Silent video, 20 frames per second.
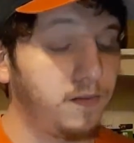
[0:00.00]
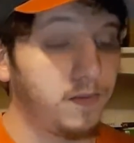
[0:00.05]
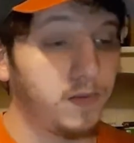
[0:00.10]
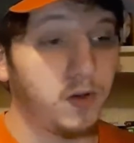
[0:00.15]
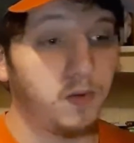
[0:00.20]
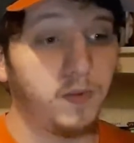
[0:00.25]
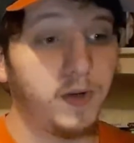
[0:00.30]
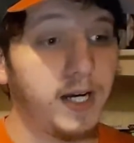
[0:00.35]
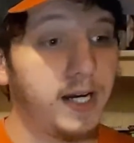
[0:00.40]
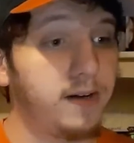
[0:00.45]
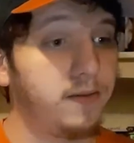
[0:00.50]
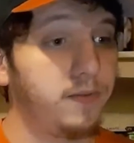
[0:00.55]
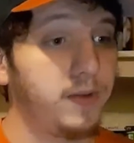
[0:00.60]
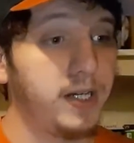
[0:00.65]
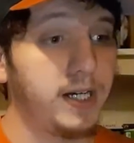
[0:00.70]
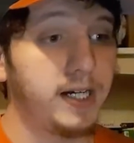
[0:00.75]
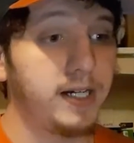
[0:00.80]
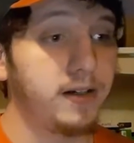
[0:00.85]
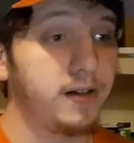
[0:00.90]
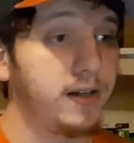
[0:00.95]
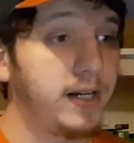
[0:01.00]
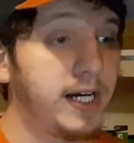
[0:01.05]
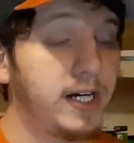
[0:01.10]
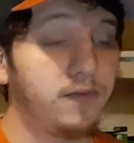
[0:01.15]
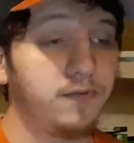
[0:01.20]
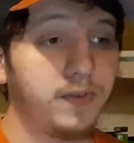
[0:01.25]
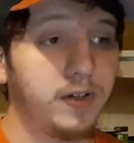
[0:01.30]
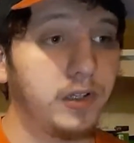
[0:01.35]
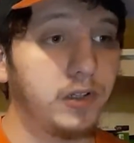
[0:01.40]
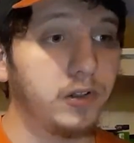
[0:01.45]
We got good
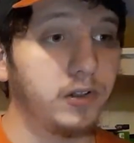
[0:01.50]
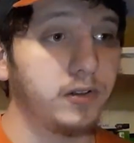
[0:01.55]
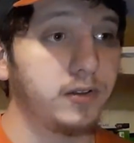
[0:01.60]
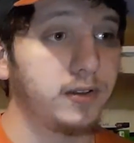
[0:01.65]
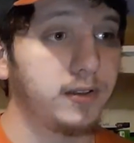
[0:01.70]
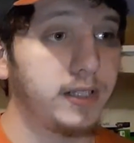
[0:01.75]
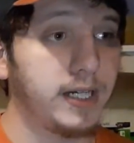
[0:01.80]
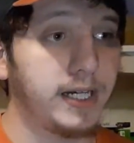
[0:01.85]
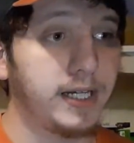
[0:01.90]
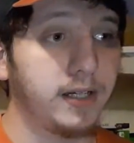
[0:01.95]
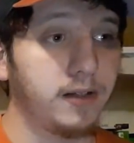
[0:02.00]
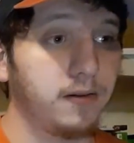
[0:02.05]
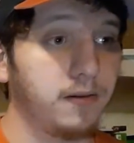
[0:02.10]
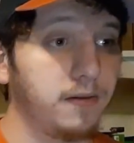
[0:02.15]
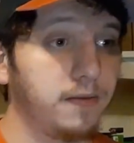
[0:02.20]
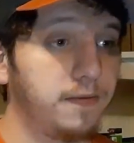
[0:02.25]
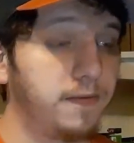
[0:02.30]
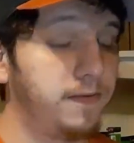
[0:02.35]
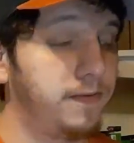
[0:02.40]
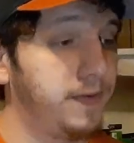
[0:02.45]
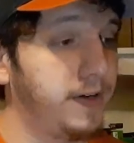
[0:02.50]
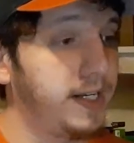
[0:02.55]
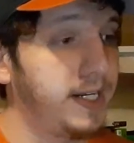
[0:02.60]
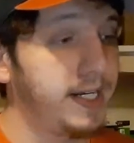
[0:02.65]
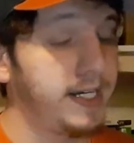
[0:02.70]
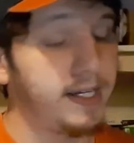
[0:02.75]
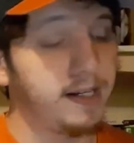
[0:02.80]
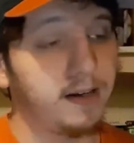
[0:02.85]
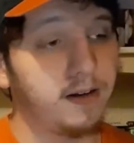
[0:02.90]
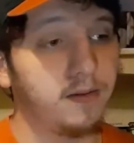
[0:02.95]
outfielders that can fit
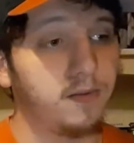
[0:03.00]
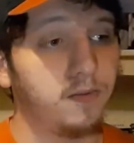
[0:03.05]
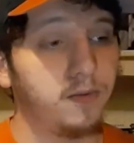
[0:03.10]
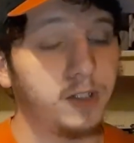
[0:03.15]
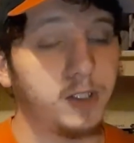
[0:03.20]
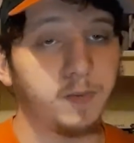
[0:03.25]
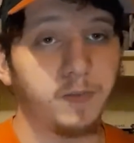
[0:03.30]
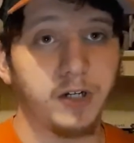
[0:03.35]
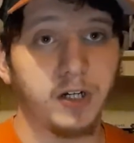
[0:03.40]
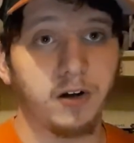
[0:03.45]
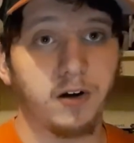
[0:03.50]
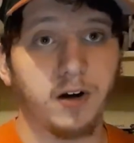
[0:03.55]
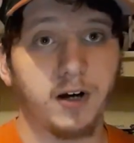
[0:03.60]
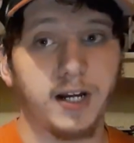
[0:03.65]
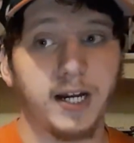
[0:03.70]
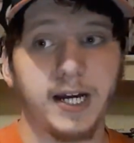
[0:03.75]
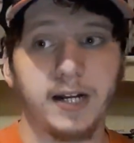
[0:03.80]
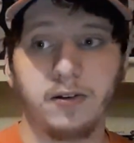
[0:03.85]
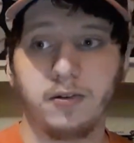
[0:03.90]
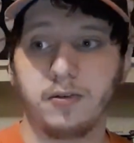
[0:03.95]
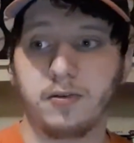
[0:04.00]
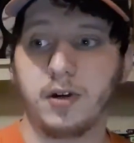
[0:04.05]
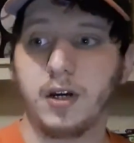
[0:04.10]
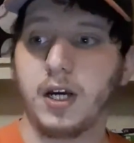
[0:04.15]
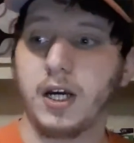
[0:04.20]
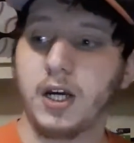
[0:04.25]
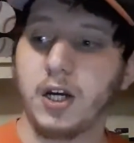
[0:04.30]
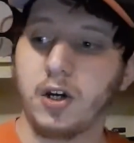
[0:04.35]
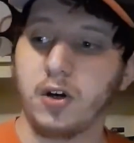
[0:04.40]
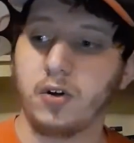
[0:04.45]
in with Springer gone.
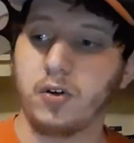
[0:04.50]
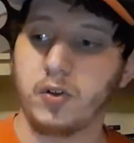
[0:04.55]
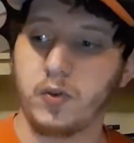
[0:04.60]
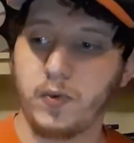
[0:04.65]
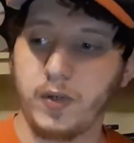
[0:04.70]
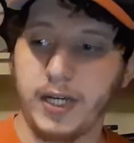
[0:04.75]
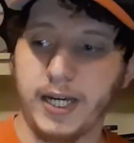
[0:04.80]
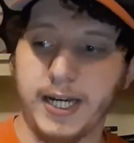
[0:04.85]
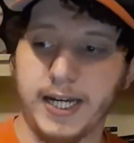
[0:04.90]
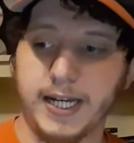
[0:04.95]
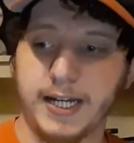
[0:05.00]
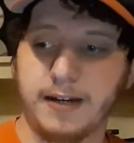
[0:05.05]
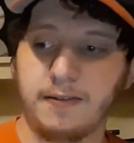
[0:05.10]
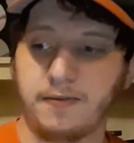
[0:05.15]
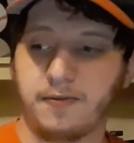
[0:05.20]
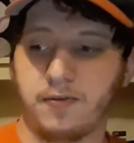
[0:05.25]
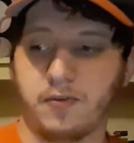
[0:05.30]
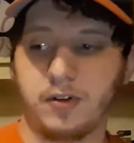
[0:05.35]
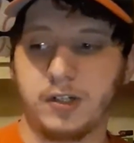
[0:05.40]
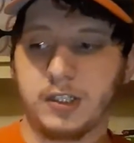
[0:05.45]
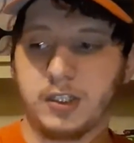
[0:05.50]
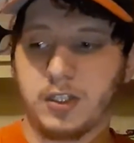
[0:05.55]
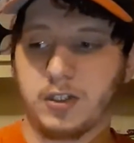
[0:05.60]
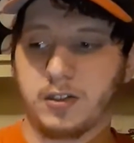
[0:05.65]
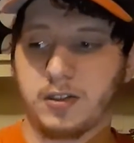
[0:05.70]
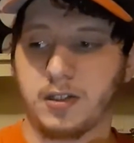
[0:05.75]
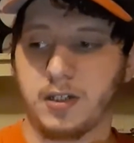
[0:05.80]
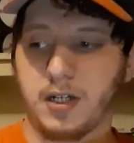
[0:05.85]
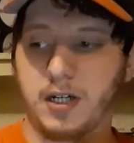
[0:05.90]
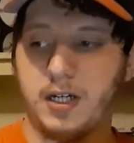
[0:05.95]
Who do we have
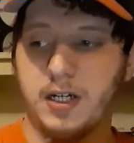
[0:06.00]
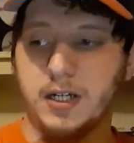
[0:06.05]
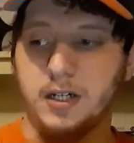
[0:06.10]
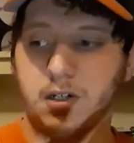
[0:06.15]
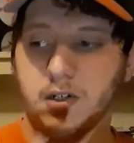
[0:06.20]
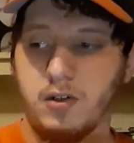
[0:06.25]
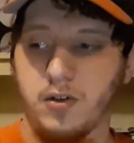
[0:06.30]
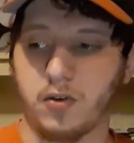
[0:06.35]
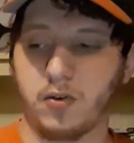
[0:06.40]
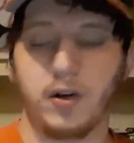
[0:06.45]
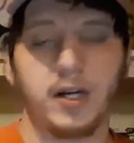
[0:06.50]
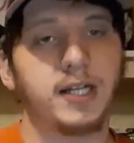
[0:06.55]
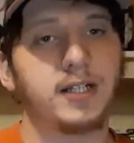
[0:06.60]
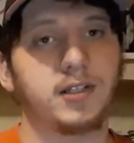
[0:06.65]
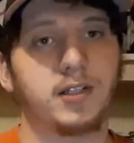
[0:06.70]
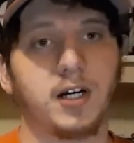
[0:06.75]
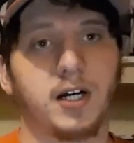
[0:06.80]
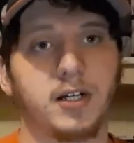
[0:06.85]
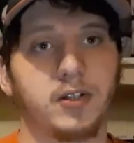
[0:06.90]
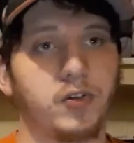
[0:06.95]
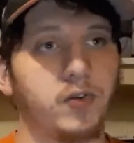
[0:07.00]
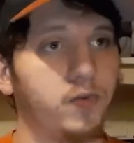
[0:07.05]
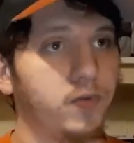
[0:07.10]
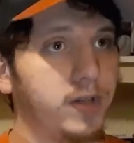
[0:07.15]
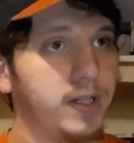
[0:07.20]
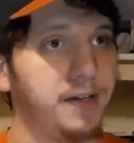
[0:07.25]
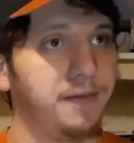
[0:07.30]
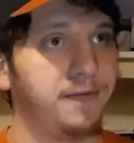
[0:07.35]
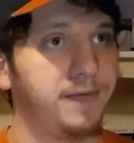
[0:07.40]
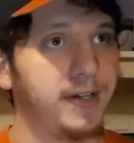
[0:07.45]
once Correa's gone to
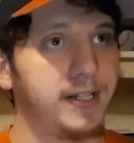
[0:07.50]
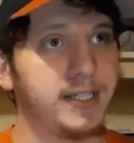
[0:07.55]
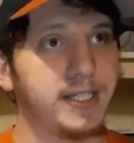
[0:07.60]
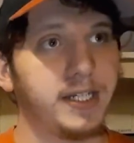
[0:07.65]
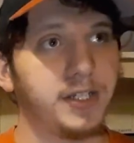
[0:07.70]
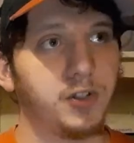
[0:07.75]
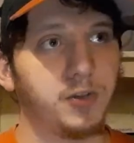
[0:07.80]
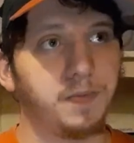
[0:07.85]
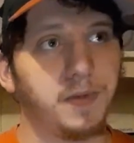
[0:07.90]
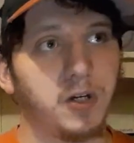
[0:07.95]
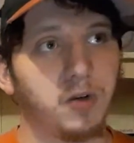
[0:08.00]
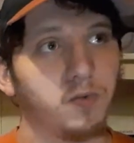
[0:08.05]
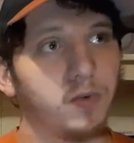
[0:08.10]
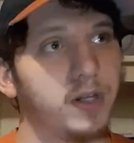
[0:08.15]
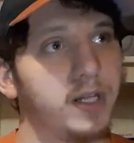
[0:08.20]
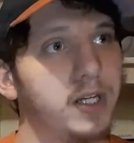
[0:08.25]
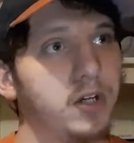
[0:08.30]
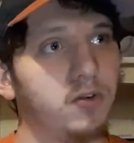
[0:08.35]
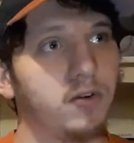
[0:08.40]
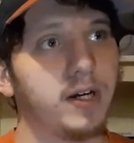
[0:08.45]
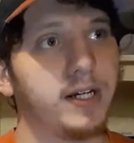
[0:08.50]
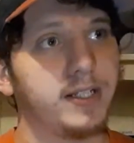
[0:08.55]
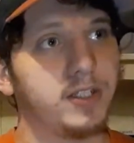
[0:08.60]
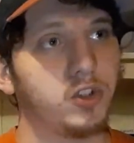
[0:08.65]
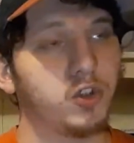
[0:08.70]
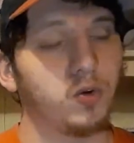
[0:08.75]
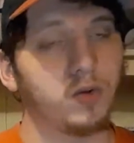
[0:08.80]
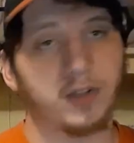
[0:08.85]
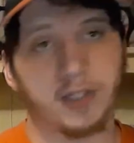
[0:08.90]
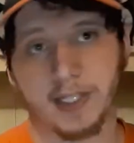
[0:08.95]
really fit in to be a really great
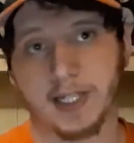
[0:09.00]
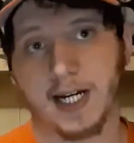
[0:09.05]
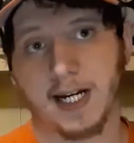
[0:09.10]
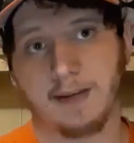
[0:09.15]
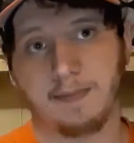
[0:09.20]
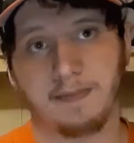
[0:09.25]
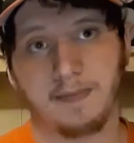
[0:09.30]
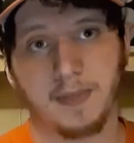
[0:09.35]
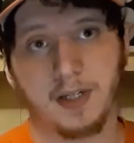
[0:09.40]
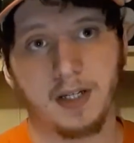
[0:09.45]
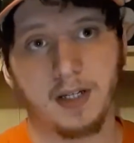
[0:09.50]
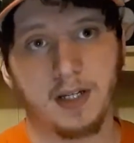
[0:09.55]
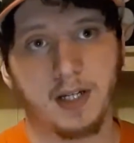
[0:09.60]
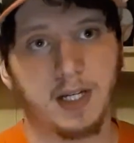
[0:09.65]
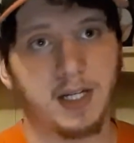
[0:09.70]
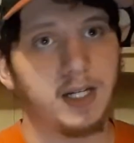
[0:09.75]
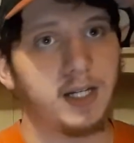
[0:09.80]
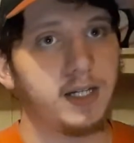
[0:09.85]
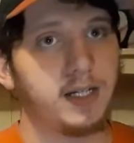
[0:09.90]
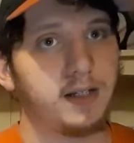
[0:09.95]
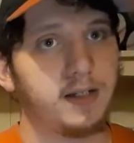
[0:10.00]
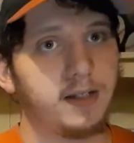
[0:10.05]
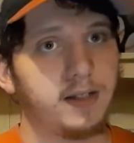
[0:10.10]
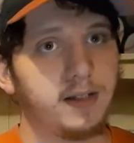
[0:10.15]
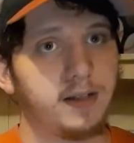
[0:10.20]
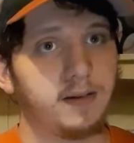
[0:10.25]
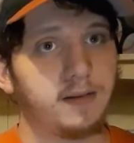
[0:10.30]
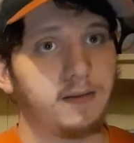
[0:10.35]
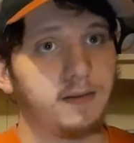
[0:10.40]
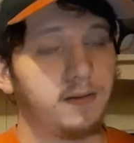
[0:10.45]
shortstop?
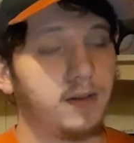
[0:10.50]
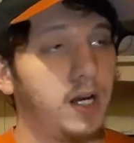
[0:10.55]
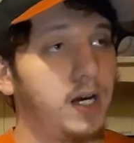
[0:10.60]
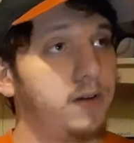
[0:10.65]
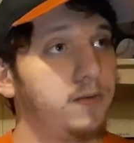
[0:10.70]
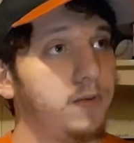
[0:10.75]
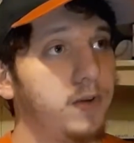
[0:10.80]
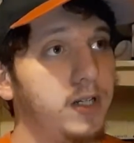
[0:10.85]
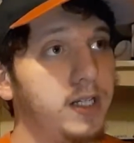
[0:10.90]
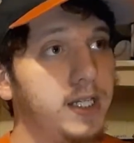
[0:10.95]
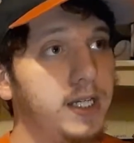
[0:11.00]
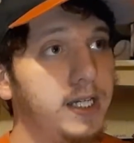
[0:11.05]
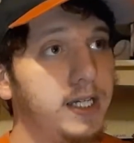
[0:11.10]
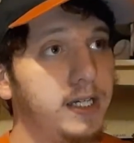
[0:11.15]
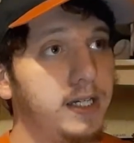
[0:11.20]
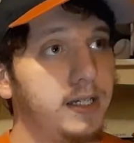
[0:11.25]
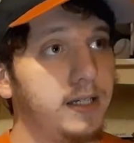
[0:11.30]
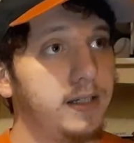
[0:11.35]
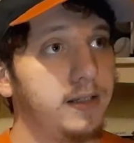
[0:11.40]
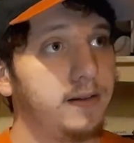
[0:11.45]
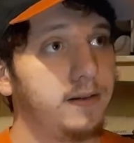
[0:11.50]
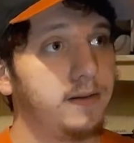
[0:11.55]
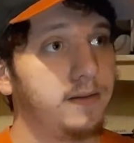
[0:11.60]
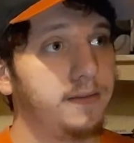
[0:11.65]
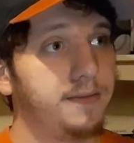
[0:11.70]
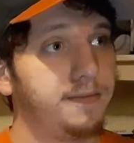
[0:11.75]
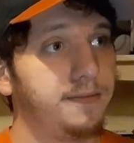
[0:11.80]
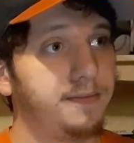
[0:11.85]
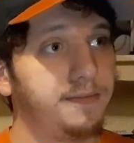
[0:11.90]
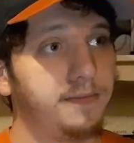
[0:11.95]
Not really.
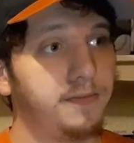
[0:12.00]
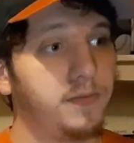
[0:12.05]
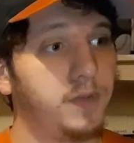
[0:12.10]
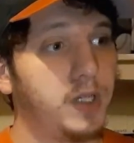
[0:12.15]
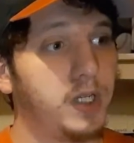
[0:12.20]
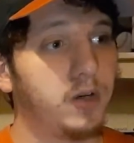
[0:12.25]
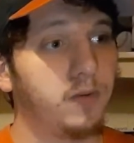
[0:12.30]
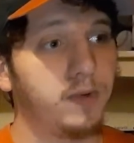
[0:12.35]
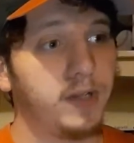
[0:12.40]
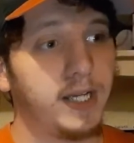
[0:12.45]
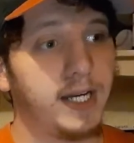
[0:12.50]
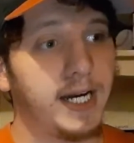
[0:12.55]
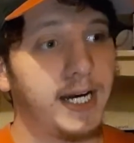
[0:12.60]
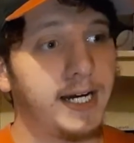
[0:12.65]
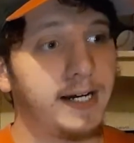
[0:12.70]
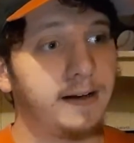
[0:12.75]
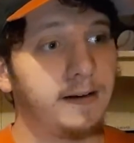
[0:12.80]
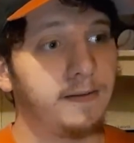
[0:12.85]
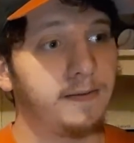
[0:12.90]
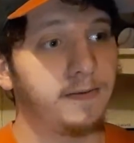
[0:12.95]
We don't really have